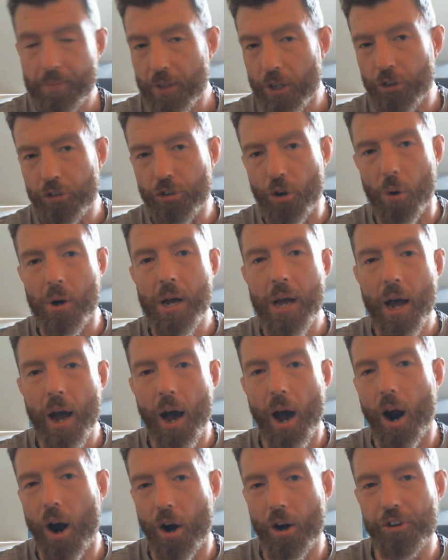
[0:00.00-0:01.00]
So
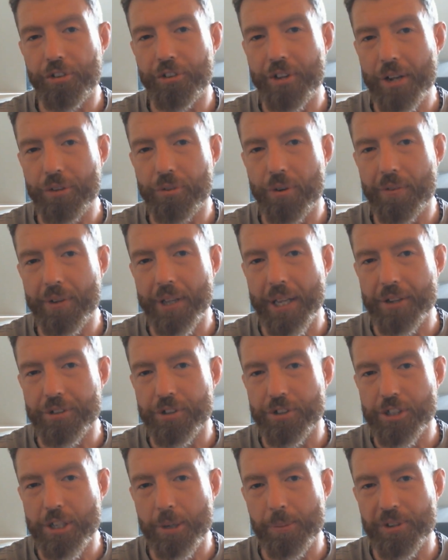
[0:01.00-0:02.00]
R stands for
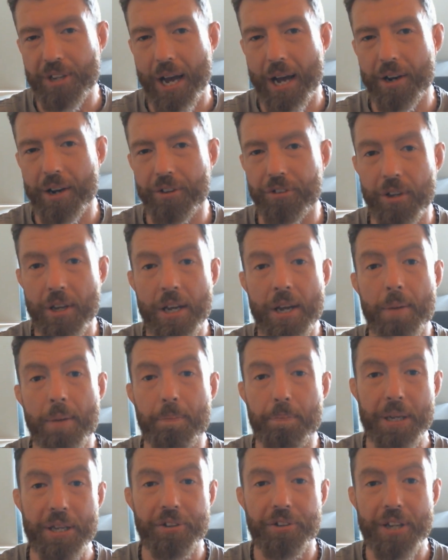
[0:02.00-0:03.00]
relationship status,
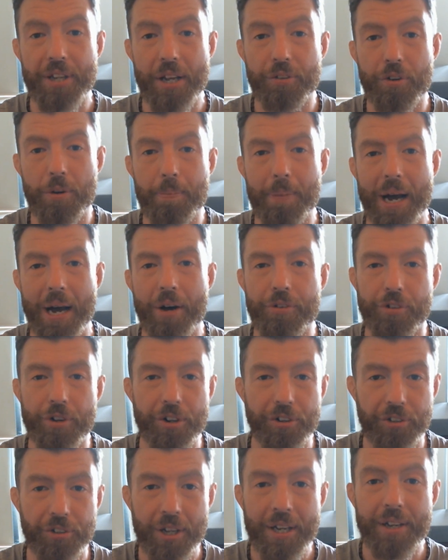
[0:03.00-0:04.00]
B stands for
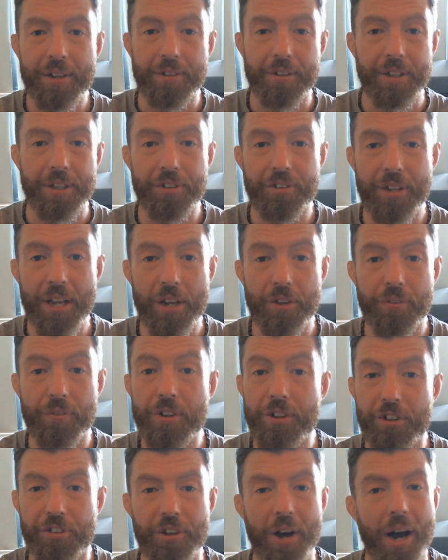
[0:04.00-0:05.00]
boundaries, D stands
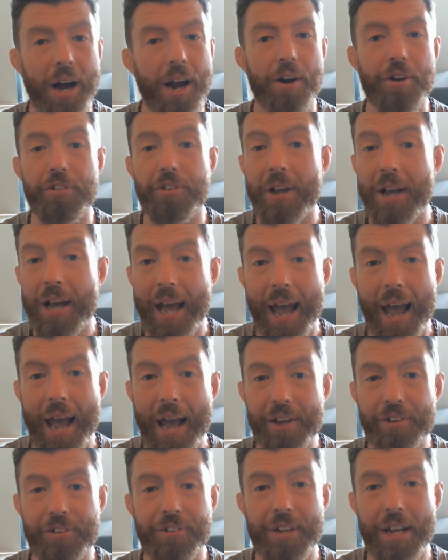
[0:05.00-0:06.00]
for desires,
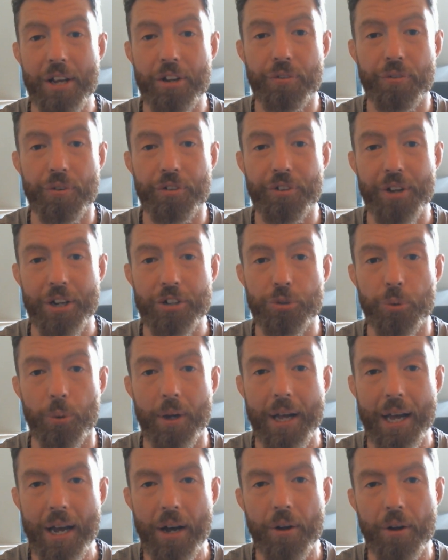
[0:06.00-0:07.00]
S stands for
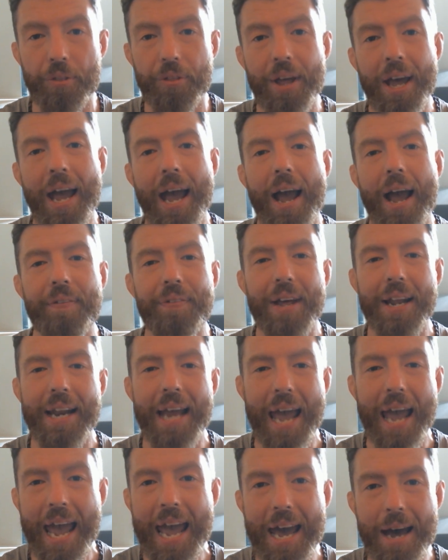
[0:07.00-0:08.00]
sexual health, and
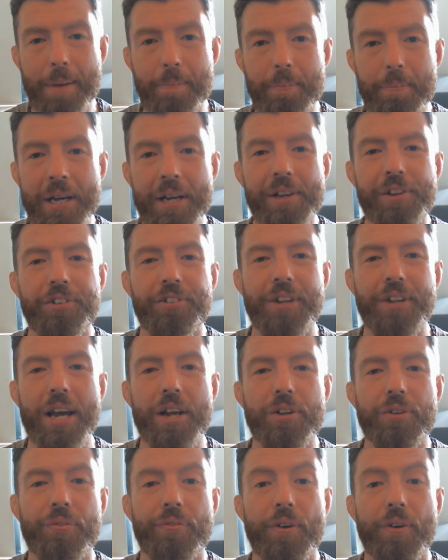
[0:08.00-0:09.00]
then M
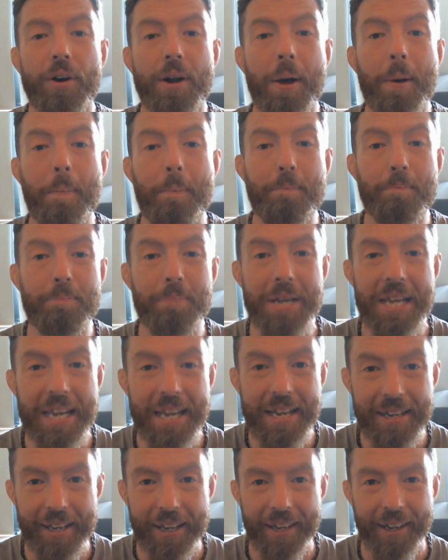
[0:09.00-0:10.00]
stands for
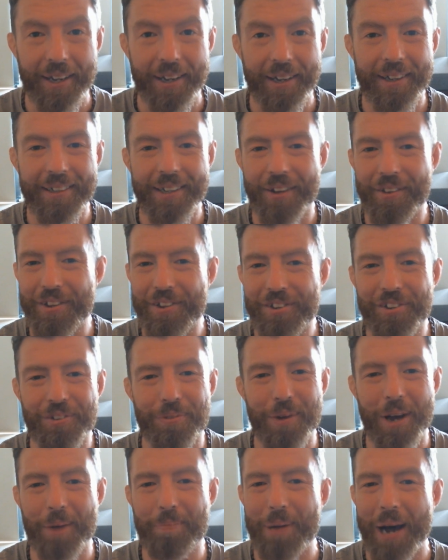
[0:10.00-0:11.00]
meaning. Now this
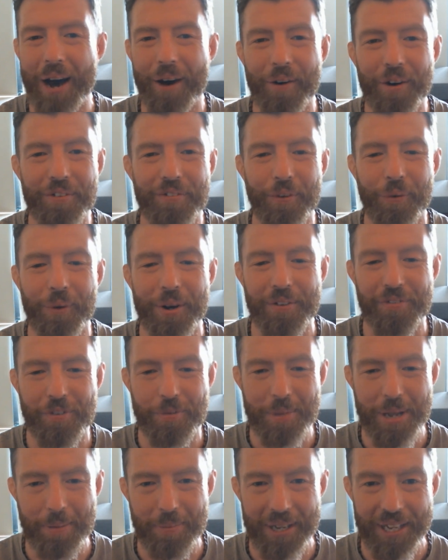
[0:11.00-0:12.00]
is a powerful one for
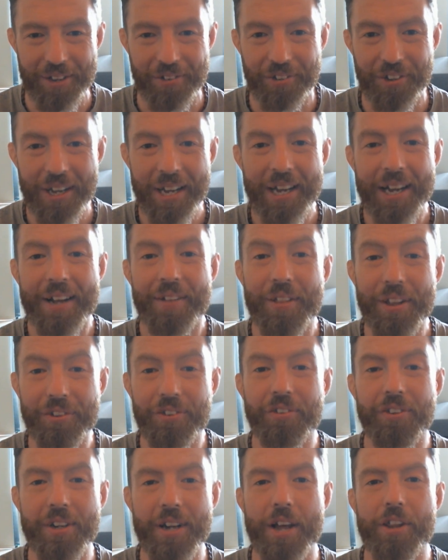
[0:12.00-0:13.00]
me because this
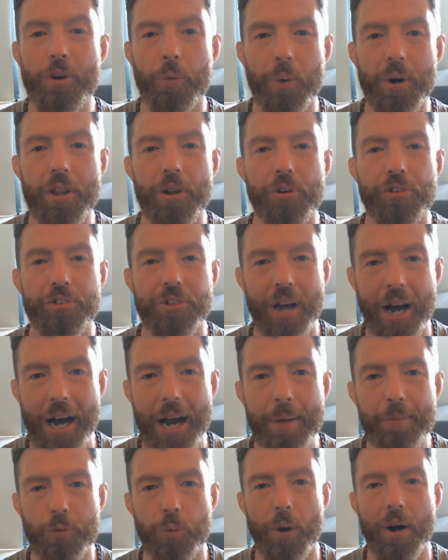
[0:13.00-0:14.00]
is another one of those
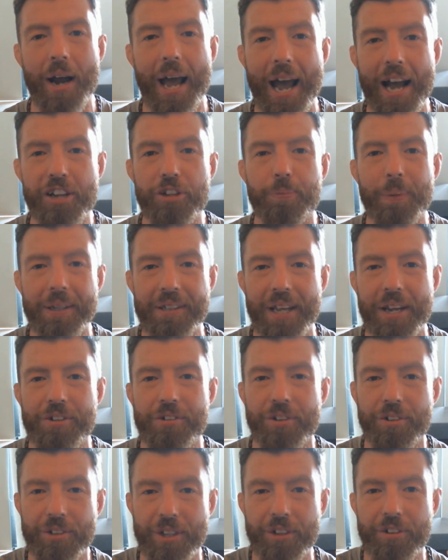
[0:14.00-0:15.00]
times where
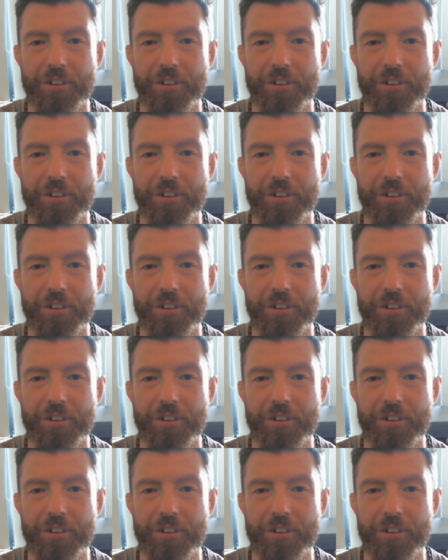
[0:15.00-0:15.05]
expectations can